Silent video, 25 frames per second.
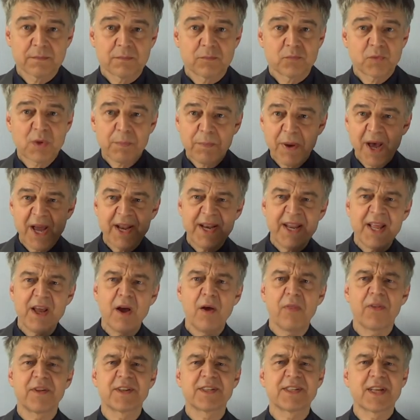Depending
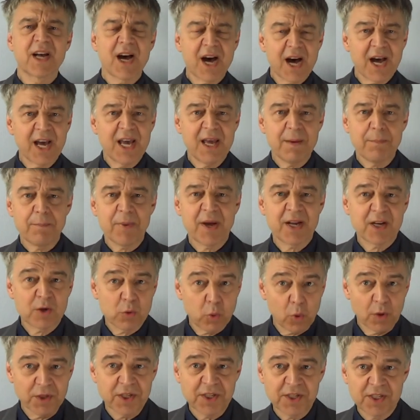on the type and
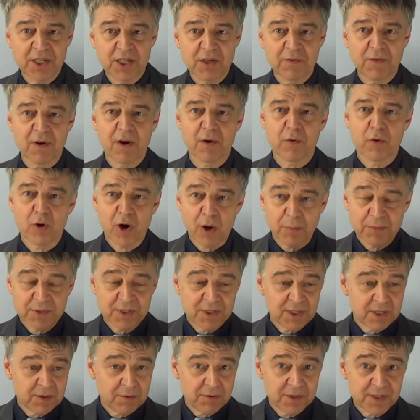quantity of our raw
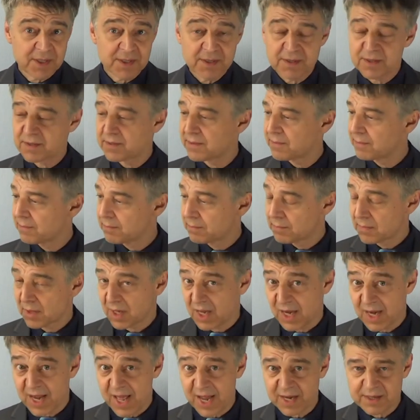materials,
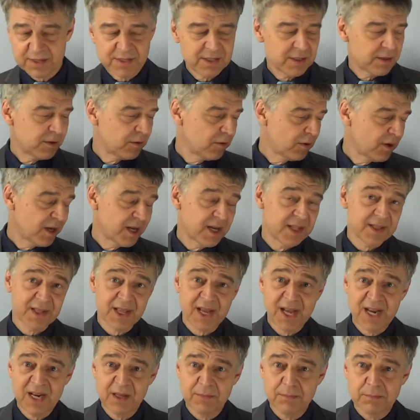galacto and
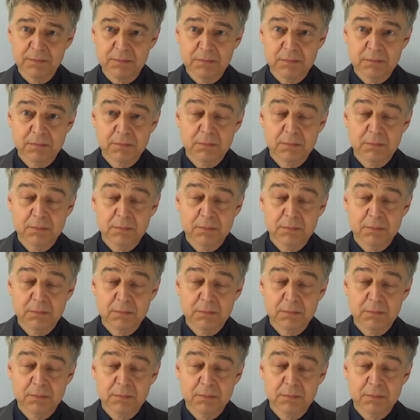alum,